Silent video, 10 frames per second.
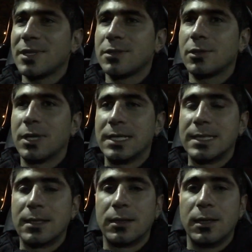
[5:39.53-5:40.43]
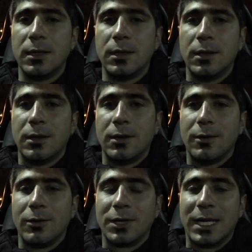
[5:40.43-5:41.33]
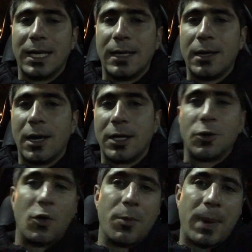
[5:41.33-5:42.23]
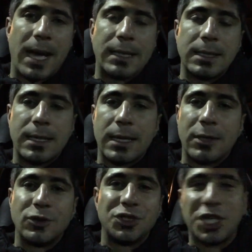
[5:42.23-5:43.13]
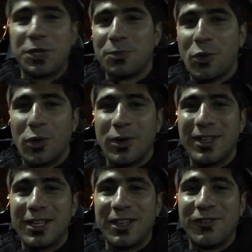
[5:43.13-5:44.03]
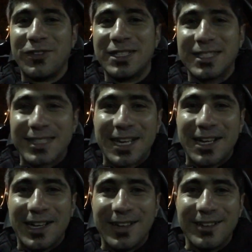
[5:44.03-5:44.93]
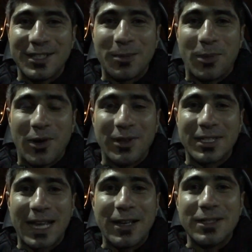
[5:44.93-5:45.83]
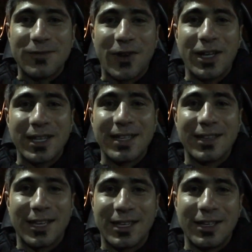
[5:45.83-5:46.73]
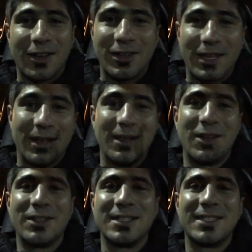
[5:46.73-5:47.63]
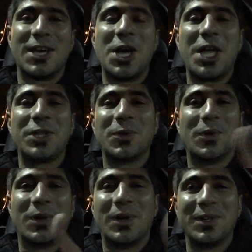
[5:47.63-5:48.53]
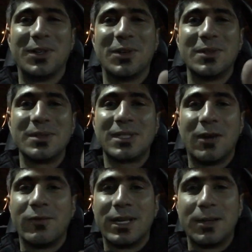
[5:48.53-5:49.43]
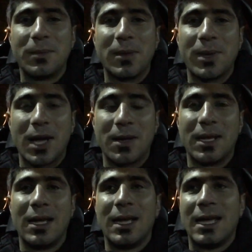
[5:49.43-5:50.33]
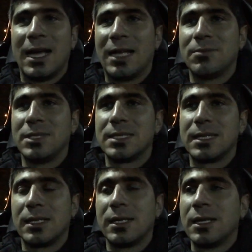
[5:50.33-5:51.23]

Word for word: So I said, okay. I go back again, check more if it's there, the ball, can it find it like on the on the side or, you know, somewhere that maybe I had mistake.